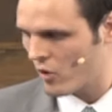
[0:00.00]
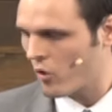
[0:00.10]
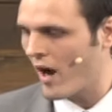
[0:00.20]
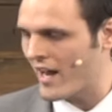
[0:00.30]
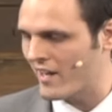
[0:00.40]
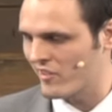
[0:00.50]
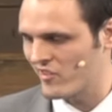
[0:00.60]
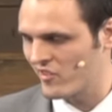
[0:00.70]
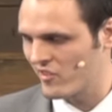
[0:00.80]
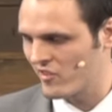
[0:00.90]
Christ,
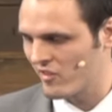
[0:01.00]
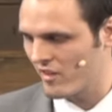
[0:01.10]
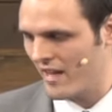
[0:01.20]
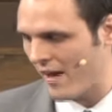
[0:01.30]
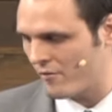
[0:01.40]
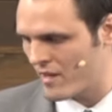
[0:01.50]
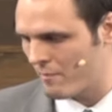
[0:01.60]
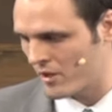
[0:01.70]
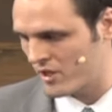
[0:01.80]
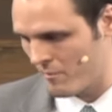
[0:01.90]
the heavenly
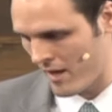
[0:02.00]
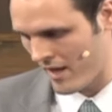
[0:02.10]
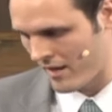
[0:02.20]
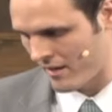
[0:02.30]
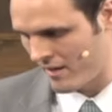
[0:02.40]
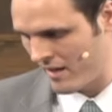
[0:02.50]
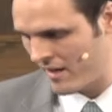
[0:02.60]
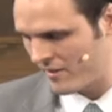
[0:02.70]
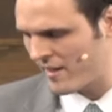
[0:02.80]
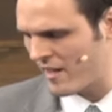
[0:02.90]
merchant man,
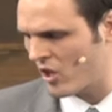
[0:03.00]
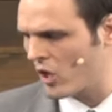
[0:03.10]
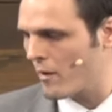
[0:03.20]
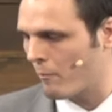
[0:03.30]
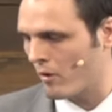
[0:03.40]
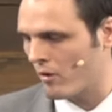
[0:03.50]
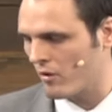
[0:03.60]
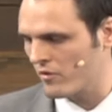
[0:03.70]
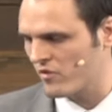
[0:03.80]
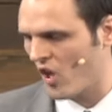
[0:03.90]
seeking goodly
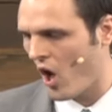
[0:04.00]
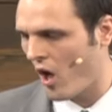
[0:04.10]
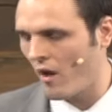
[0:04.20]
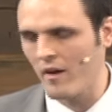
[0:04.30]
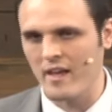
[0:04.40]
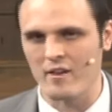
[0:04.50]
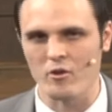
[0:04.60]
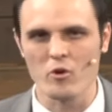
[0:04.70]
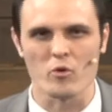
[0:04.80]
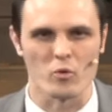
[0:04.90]
pearls, saw
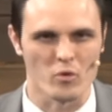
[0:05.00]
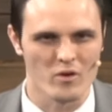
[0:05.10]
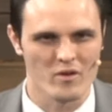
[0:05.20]
in who?